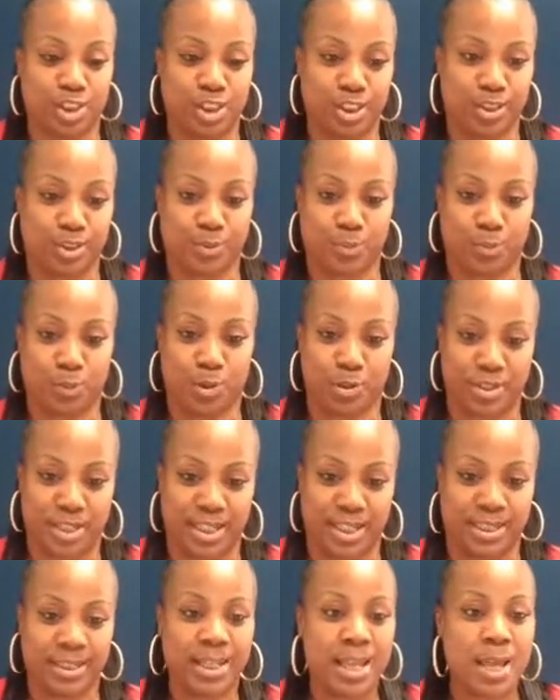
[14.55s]
She is
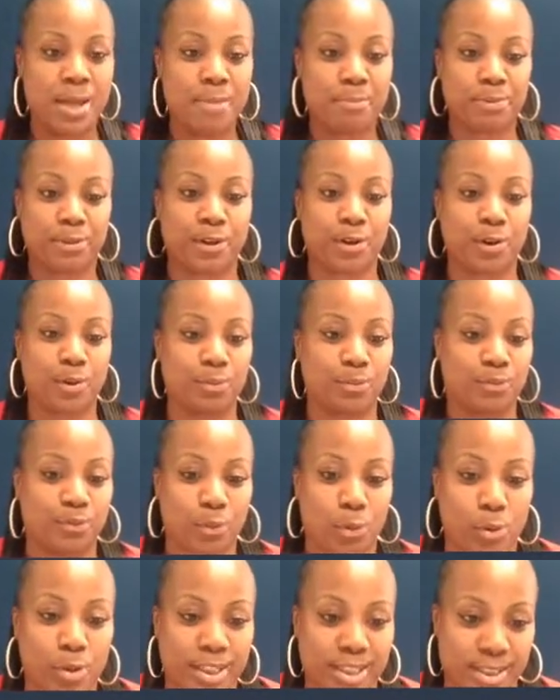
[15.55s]
working, but her
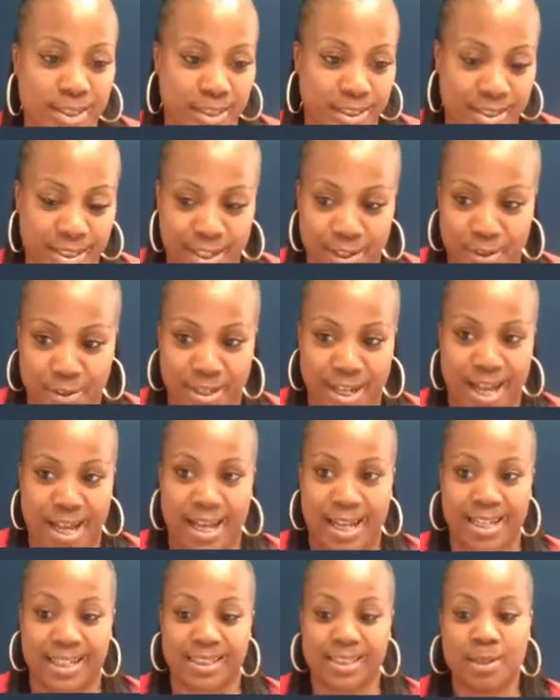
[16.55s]
voice is here,
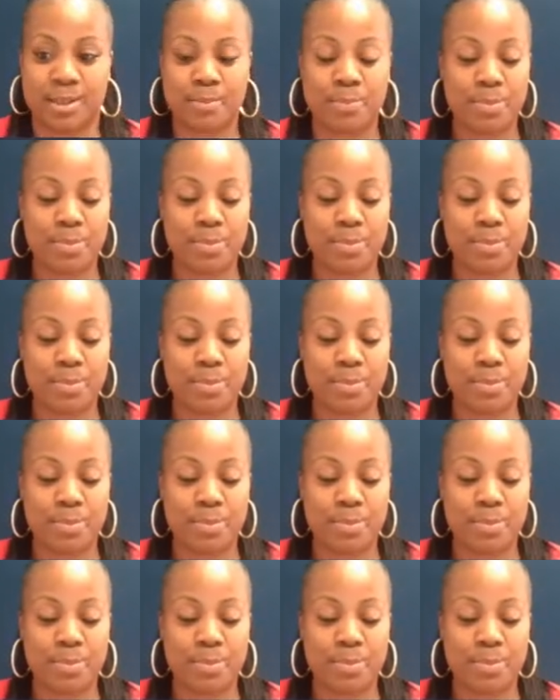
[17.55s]
guys.